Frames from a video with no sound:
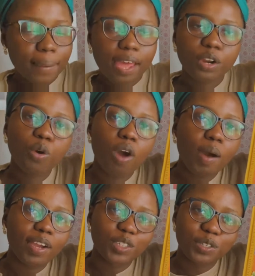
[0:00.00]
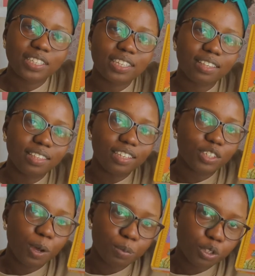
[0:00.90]
I don't know how I donated the
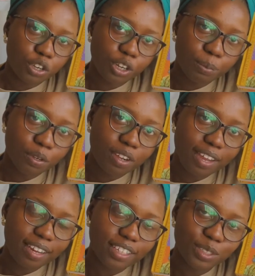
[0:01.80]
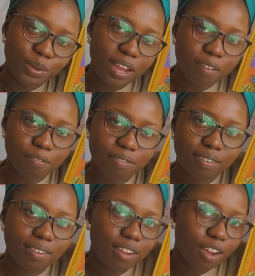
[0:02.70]
Tom Sawyer book and I still have
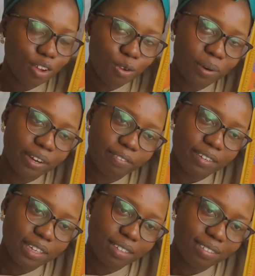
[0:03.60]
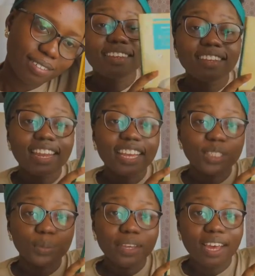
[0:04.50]
Huckleberry Finn. Next
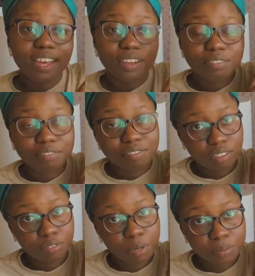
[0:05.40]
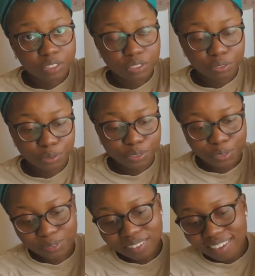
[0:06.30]
we have Robinson
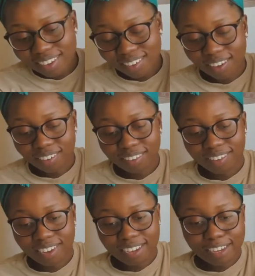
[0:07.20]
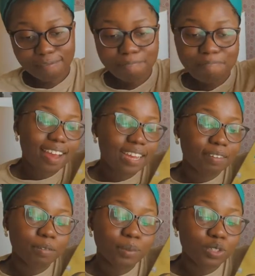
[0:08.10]
Crusoe. Not gonna lie, I have
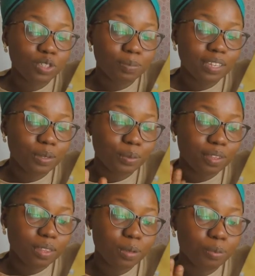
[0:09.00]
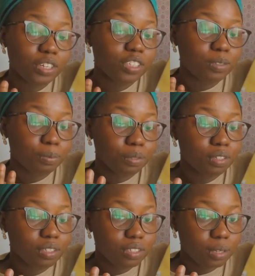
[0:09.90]
a bone to pick with abridged
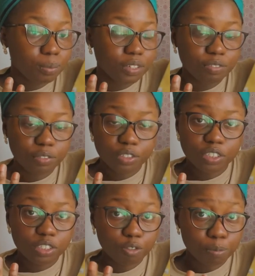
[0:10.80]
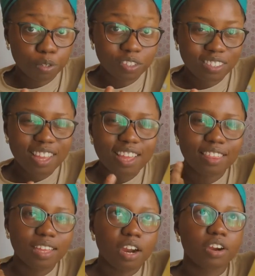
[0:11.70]
books, abridged versions of books
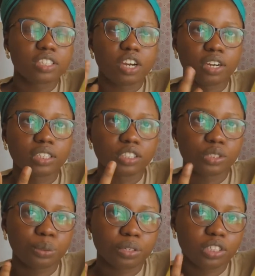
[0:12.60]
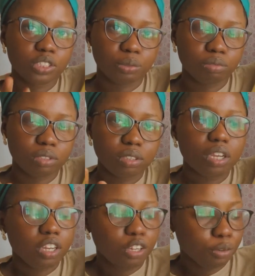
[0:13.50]
that aren't targeted towards children.
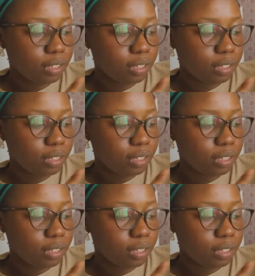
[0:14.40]
You know,